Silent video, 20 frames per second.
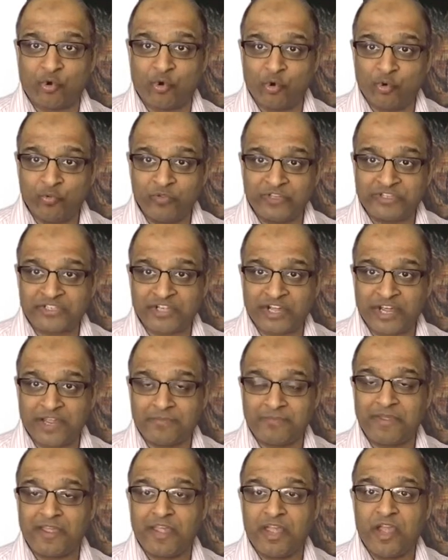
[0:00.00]
all the time
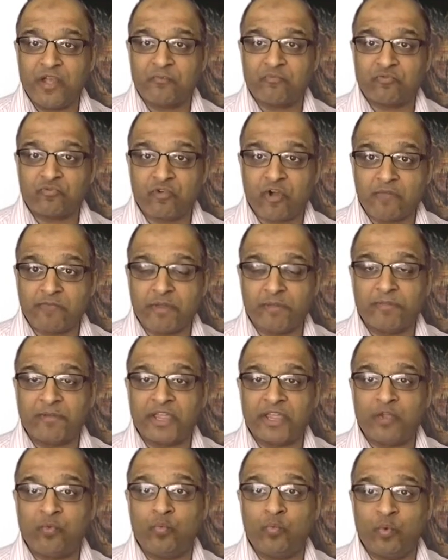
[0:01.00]

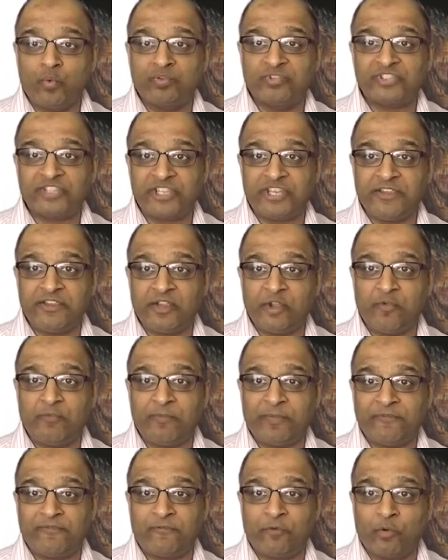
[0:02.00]
probably will see you
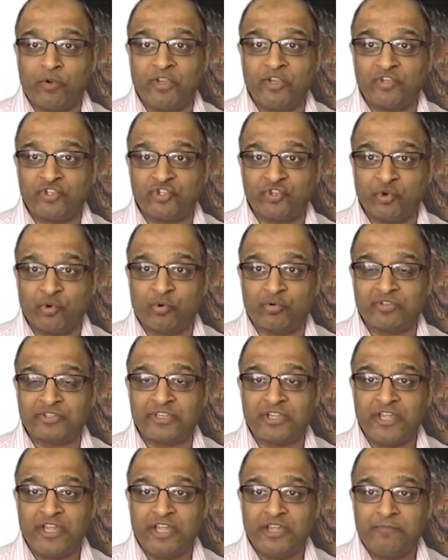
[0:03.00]
falling short,
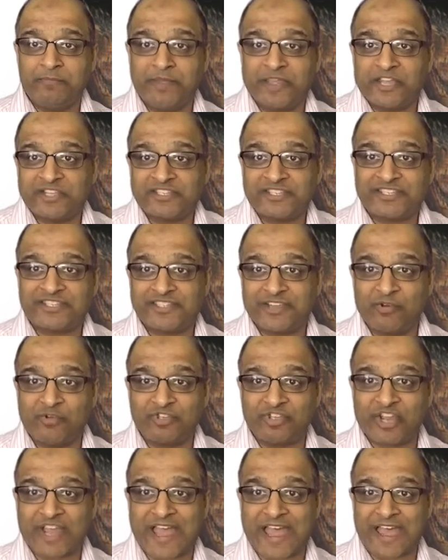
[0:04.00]
because the skills
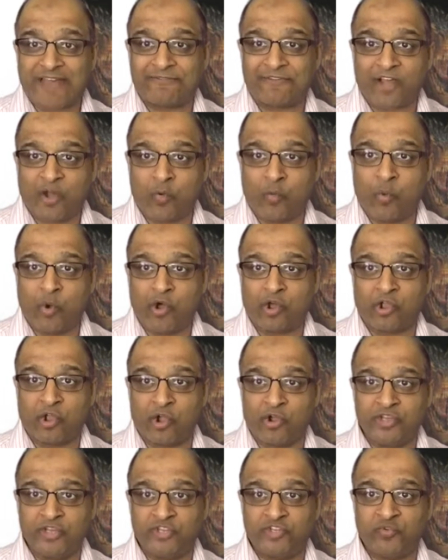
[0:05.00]
you have are what
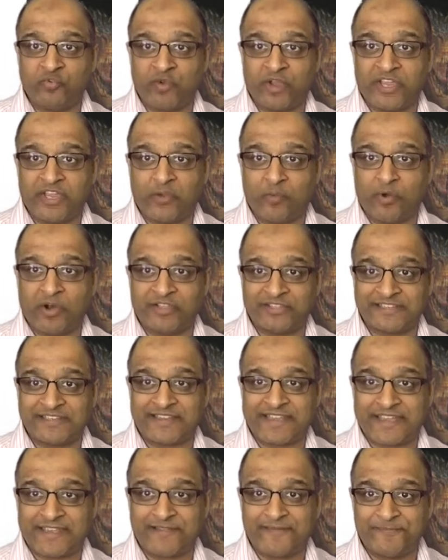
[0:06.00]
got you to where you are
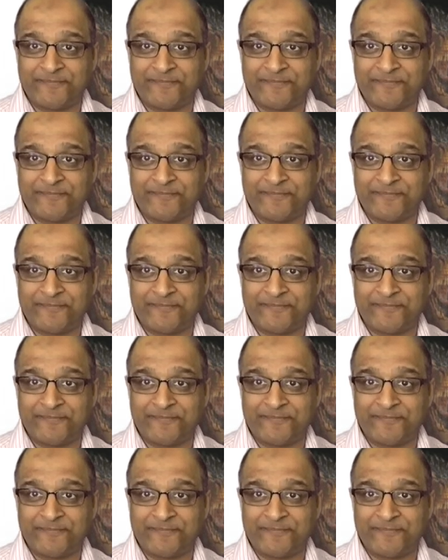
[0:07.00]
today.